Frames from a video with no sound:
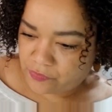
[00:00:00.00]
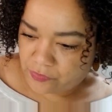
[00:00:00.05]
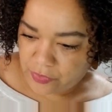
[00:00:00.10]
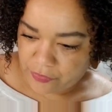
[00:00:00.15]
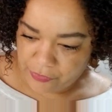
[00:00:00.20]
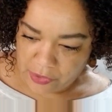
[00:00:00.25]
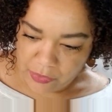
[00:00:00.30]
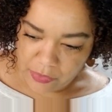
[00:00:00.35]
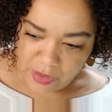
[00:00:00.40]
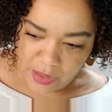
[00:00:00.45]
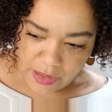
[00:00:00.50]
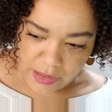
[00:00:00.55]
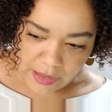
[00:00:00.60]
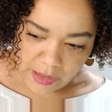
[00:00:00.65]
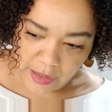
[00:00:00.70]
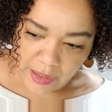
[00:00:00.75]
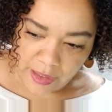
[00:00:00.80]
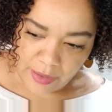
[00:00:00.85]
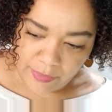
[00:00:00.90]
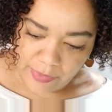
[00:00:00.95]
a few of these I
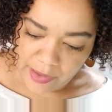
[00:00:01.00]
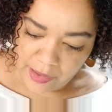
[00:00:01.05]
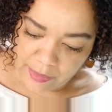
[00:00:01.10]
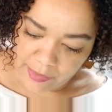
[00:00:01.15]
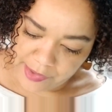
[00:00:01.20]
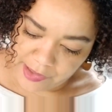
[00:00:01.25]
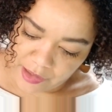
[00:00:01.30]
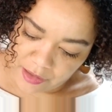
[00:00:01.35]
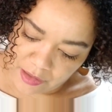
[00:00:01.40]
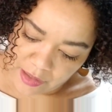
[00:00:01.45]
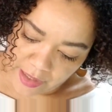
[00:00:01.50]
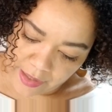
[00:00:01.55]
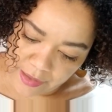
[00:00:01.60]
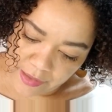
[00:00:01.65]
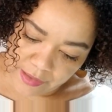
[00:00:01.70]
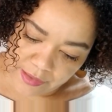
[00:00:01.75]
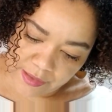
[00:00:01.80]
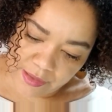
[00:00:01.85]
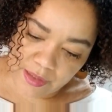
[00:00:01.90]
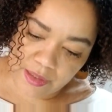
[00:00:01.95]
got while I was in Dying
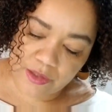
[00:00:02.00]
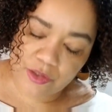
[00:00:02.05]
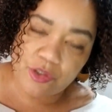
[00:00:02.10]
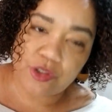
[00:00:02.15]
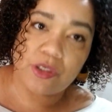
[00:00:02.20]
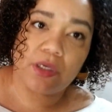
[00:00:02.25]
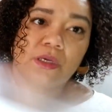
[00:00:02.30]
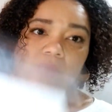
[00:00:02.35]
to Stitch.